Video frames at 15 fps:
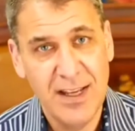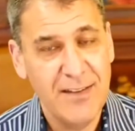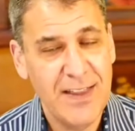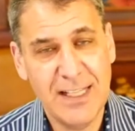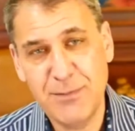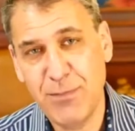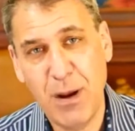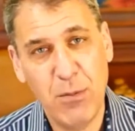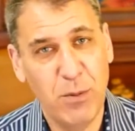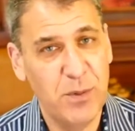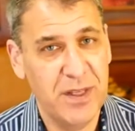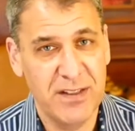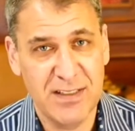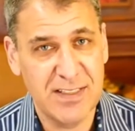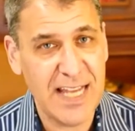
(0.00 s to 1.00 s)
That's
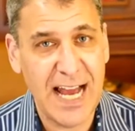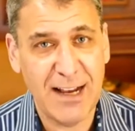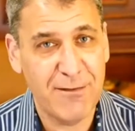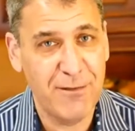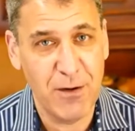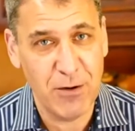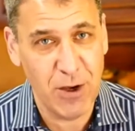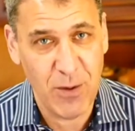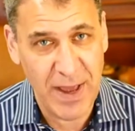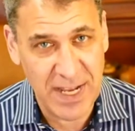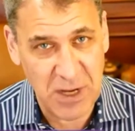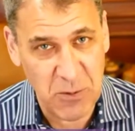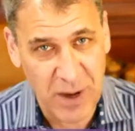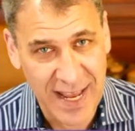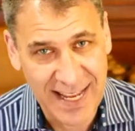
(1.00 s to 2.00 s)
probably a stock photo
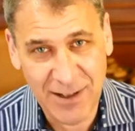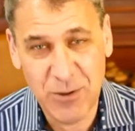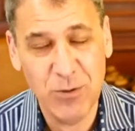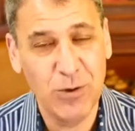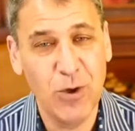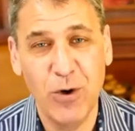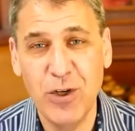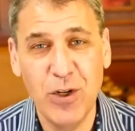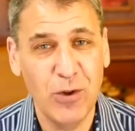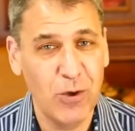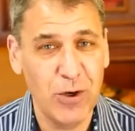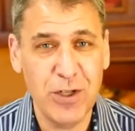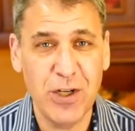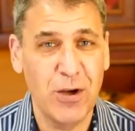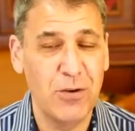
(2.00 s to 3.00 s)
anyway. Who, Lord,
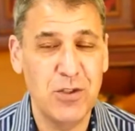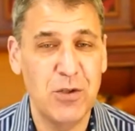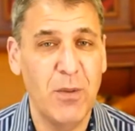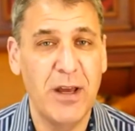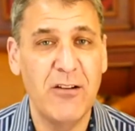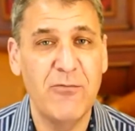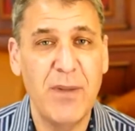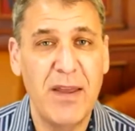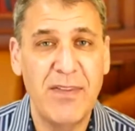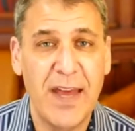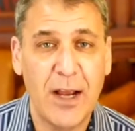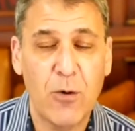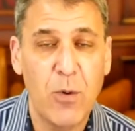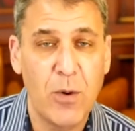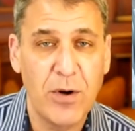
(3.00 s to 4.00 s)
Lord knows you might have made
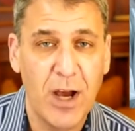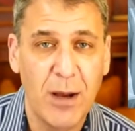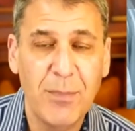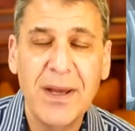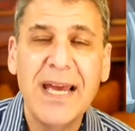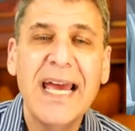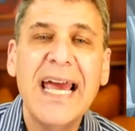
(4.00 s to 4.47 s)
that quote up.